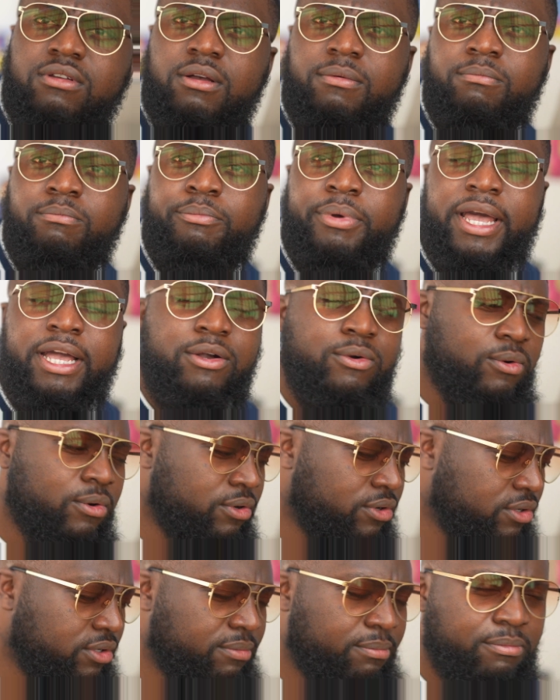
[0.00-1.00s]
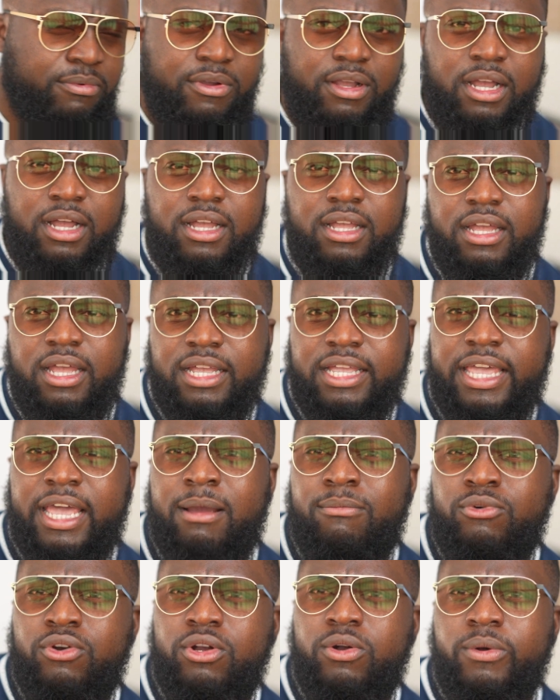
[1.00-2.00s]
back ordered at
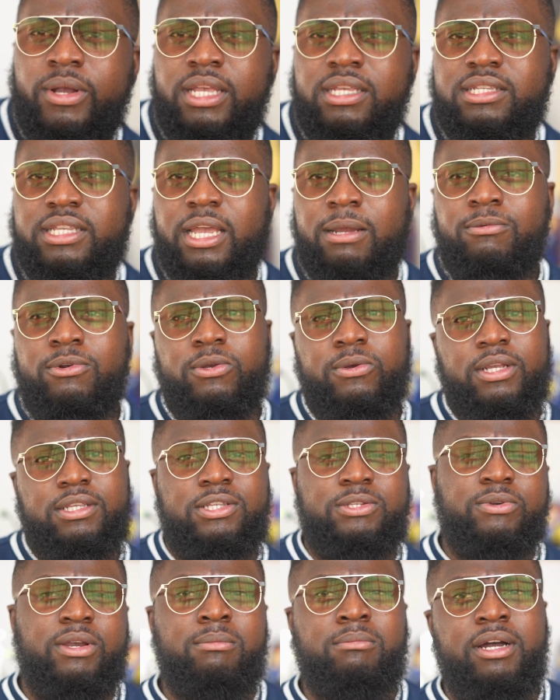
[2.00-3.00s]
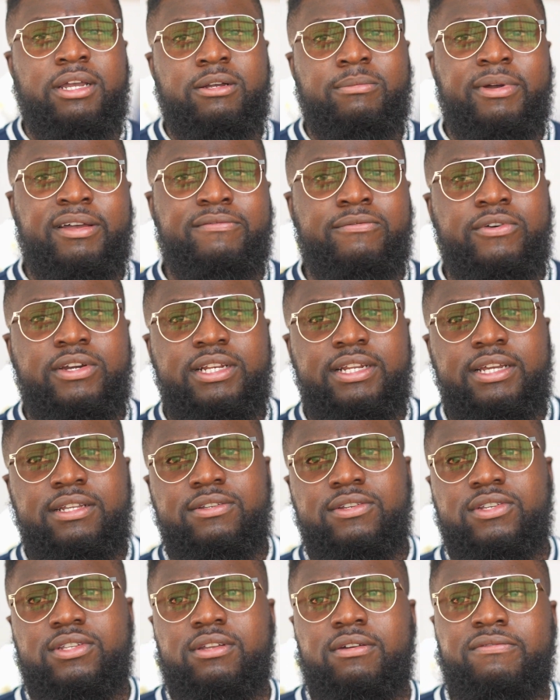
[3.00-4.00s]
Camera Quest. Camera Quest is where I buy all my
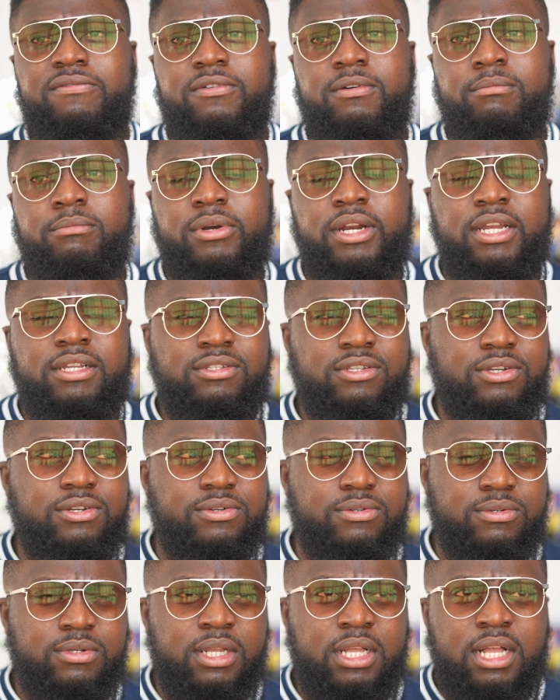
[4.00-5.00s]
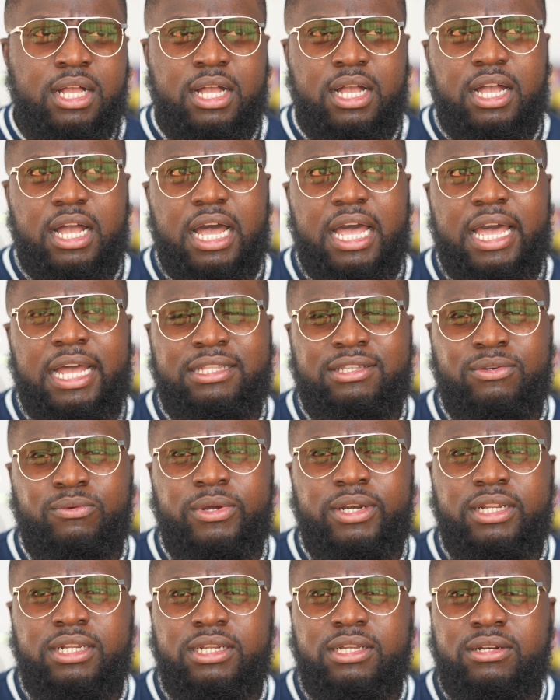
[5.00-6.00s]
Voigtlander stuff from, brand new. I had to
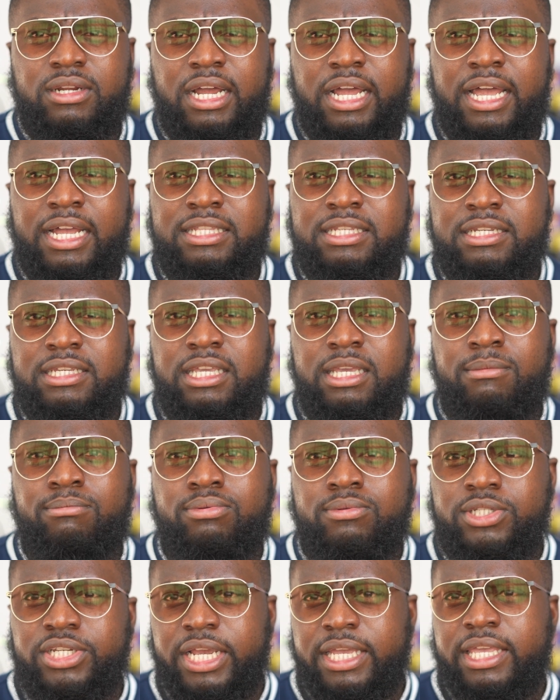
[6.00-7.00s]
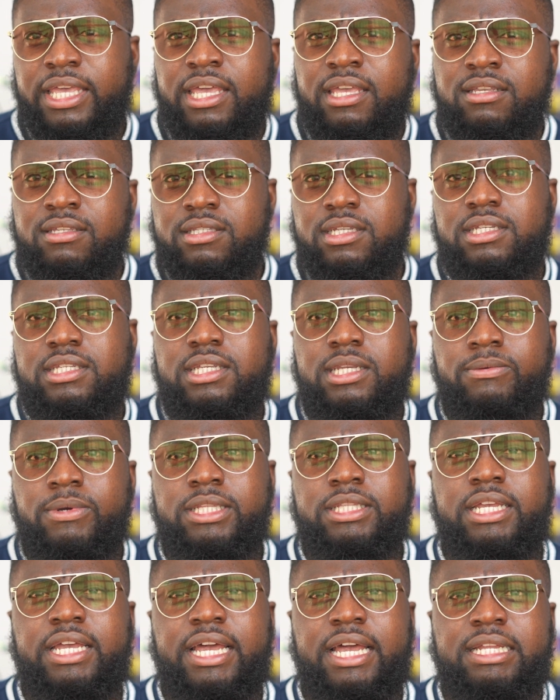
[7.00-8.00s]
wait a little, I had to keep checking to see
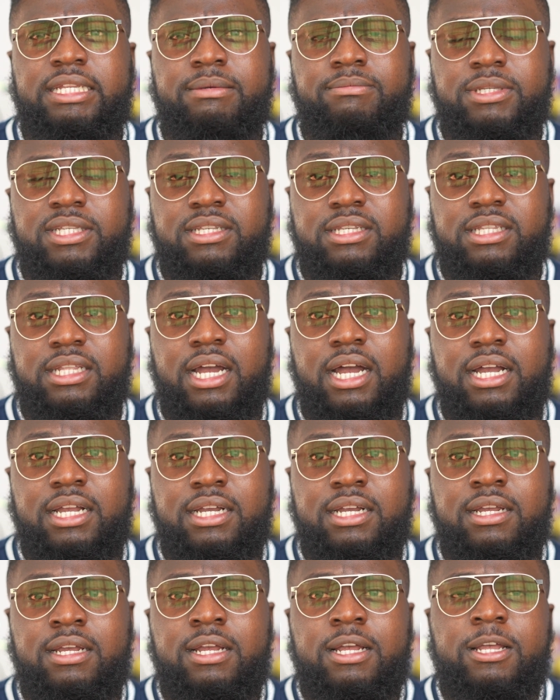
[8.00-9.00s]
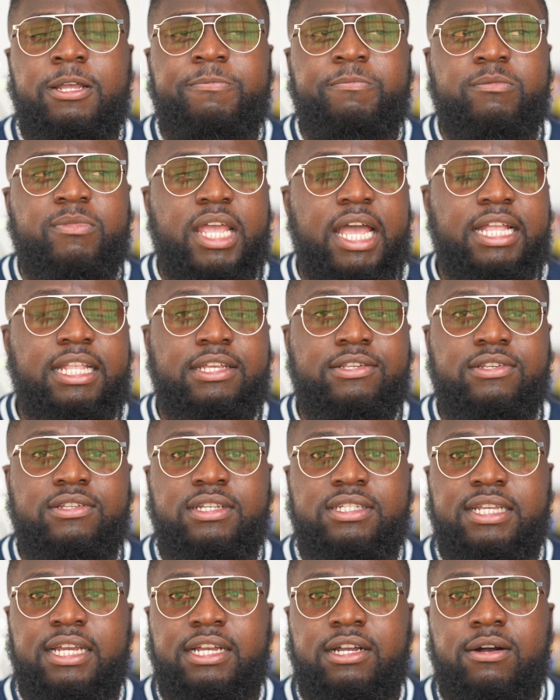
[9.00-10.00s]
when they had them in stock. And as
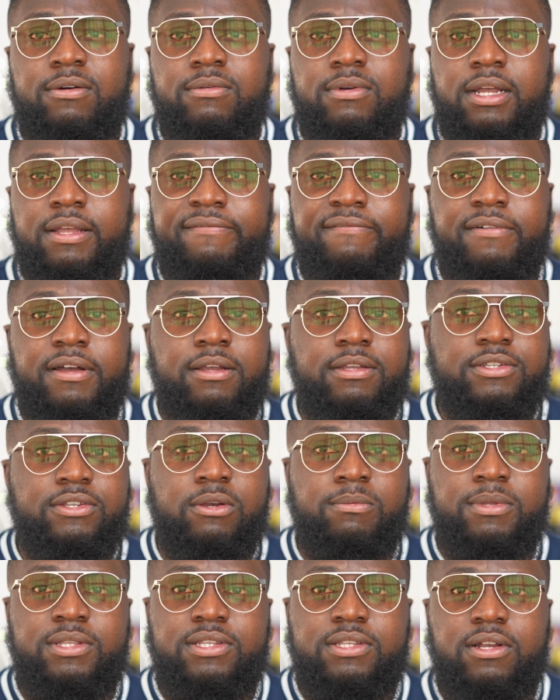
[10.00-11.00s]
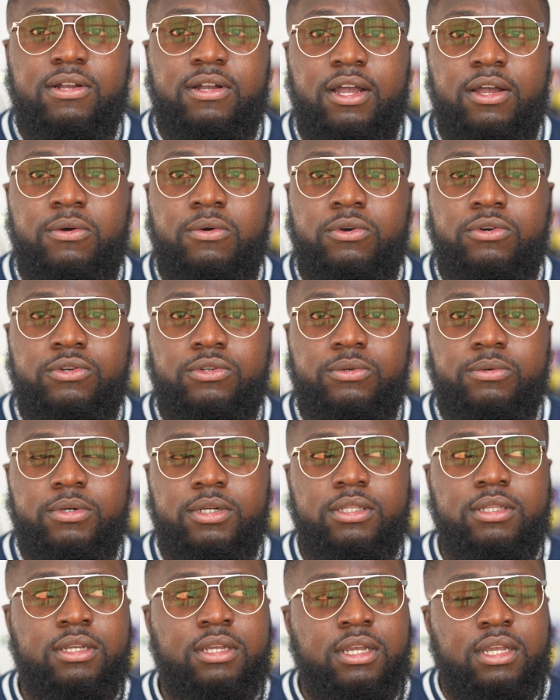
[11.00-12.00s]
soon as I saw them in stock, I ordered
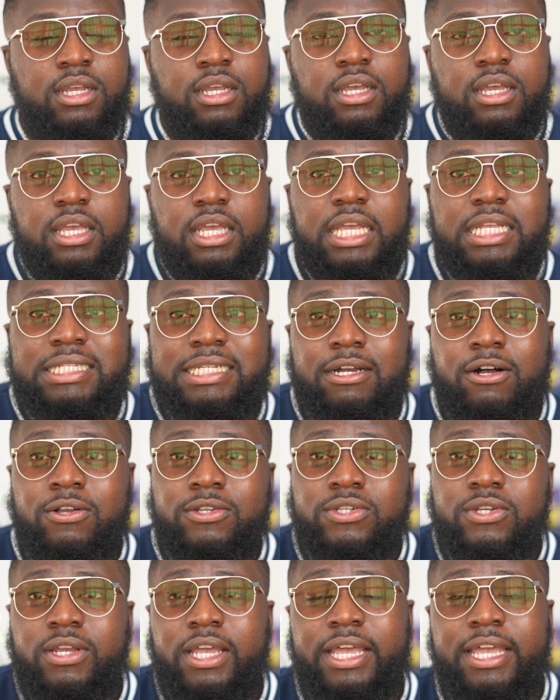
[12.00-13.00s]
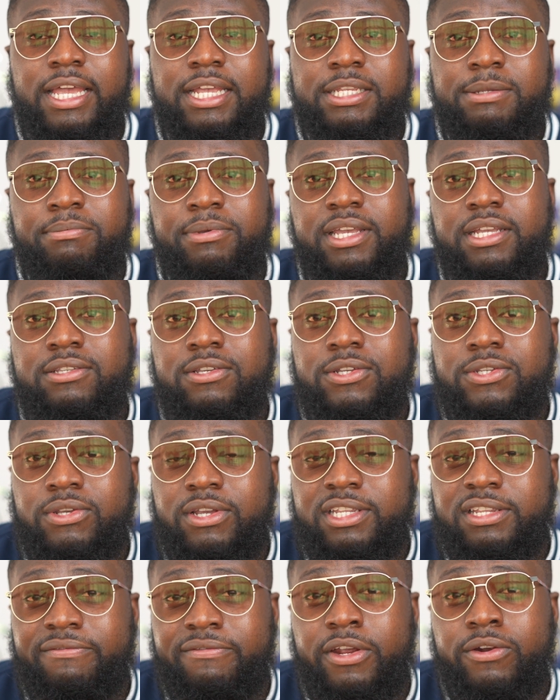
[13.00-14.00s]
one. It's also ASP, it's
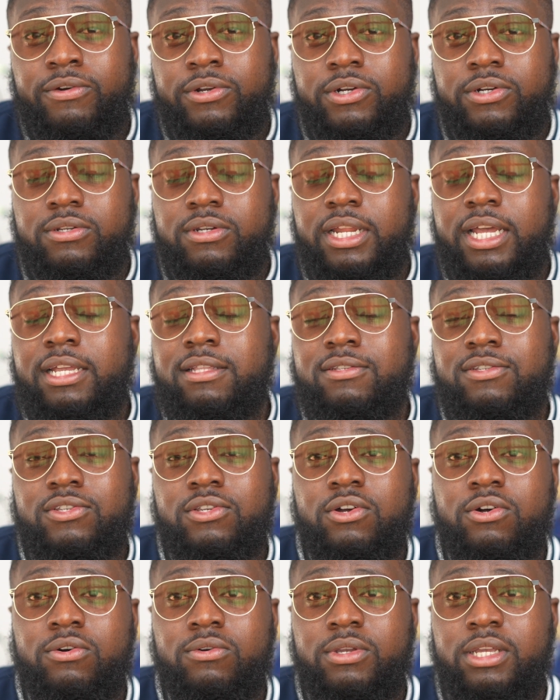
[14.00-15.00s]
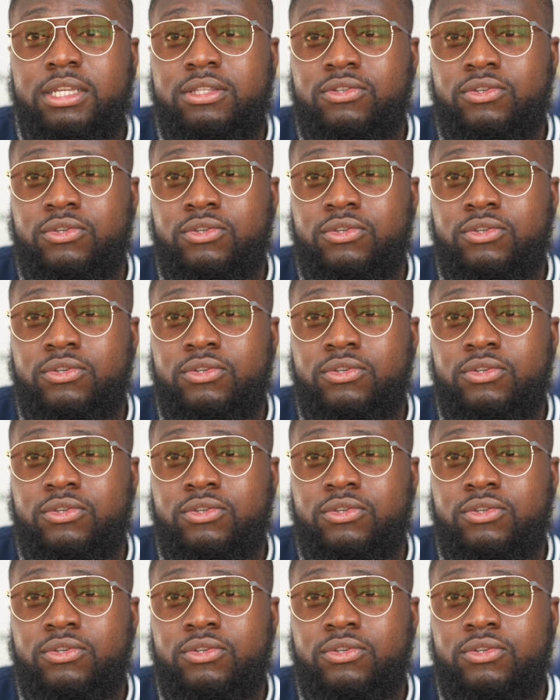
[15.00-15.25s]
also a spherical lens, so it's